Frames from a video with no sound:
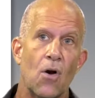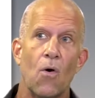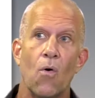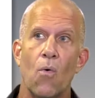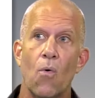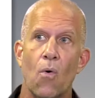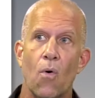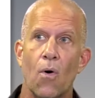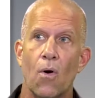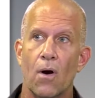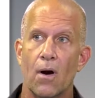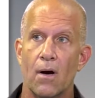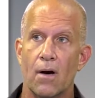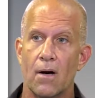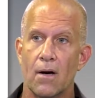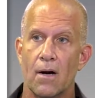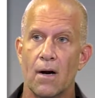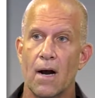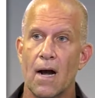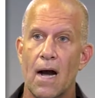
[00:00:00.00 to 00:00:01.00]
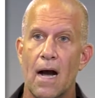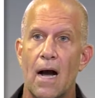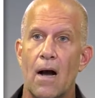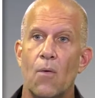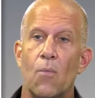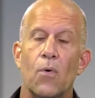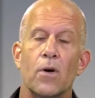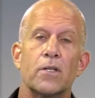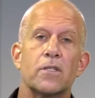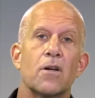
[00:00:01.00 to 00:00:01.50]
or
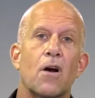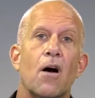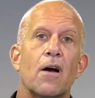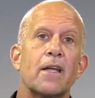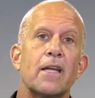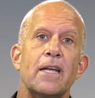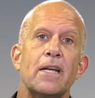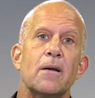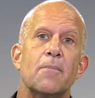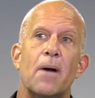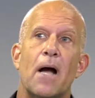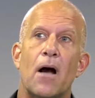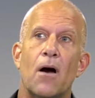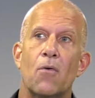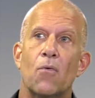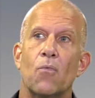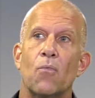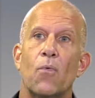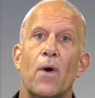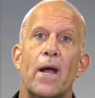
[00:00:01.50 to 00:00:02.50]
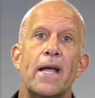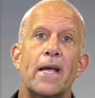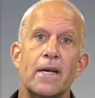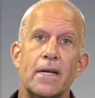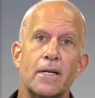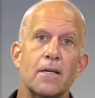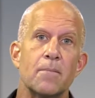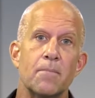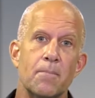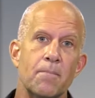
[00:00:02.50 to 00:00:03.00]
we're talking about
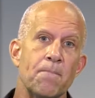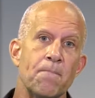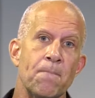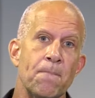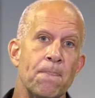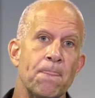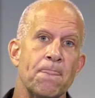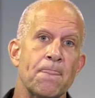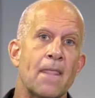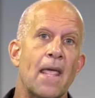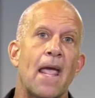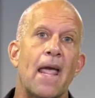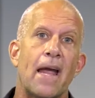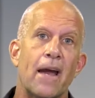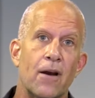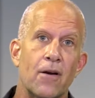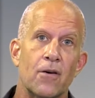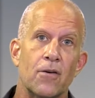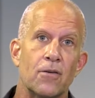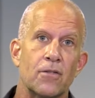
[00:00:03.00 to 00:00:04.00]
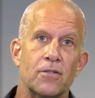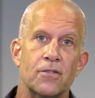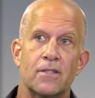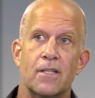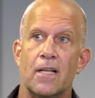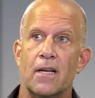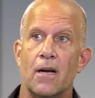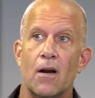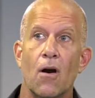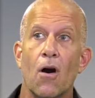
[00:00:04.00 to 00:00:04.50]
random errors
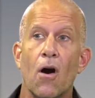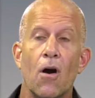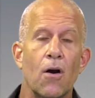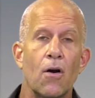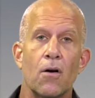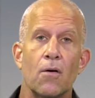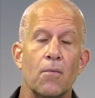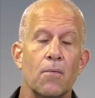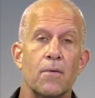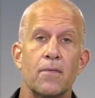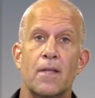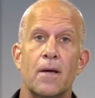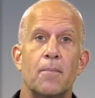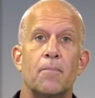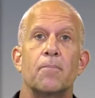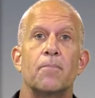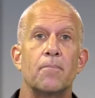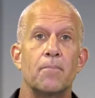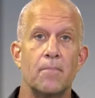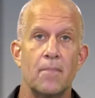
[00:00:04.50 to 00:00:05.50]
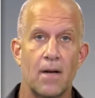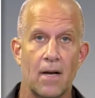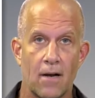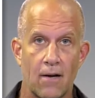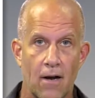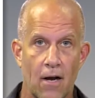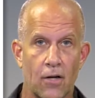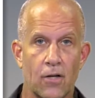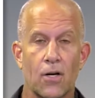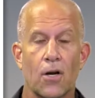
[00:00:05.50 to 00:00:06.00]
that
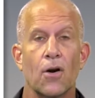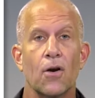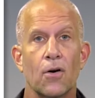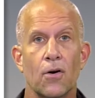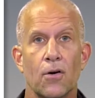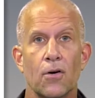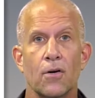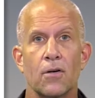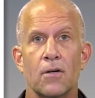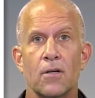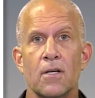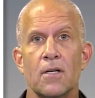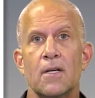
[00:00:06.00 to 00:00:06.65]
occur,